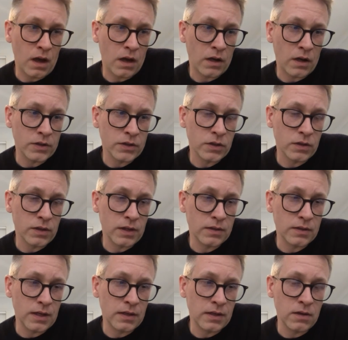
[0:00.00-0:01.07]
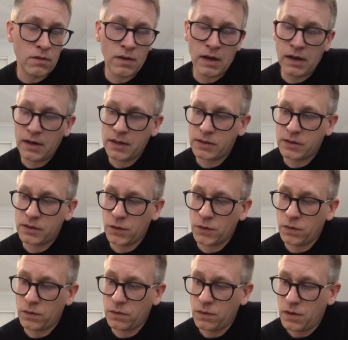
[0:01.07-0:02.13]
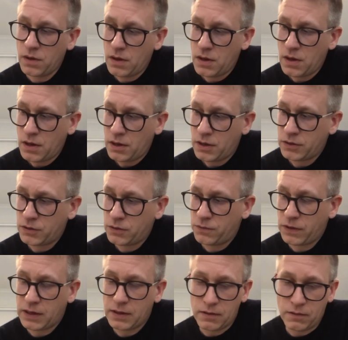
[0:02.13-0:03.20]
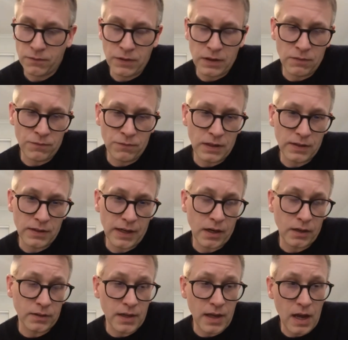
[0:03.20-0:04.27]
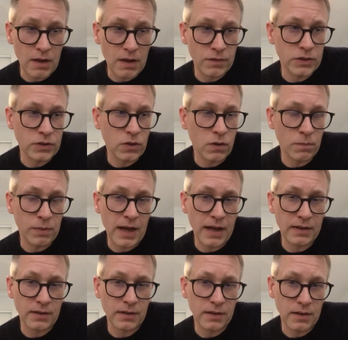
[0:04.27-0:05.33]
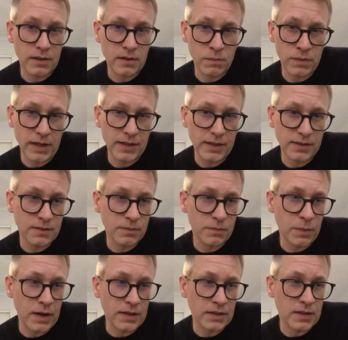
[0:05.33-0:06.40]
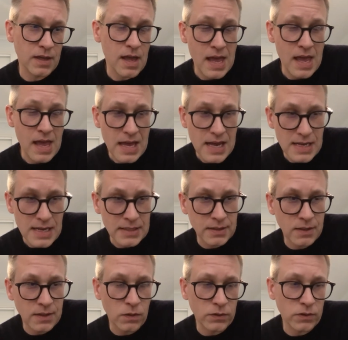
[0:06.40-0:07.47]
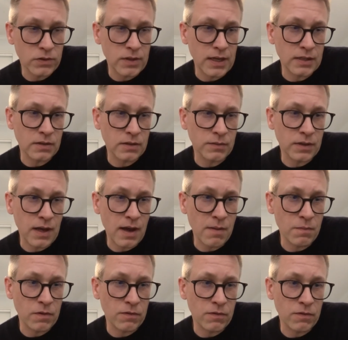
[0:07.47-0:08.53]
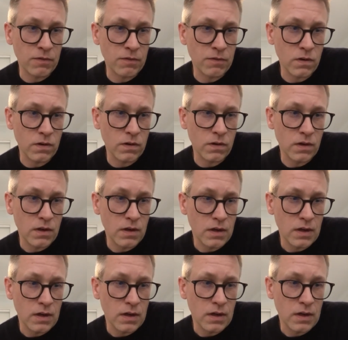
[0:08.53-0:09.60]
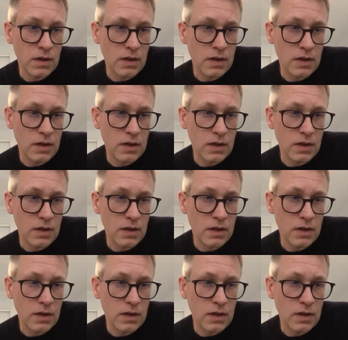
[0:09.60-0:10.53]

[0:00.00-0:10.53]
So they really need to figure that out. They have a strong plan in place, but it's going to take some time before Ethereum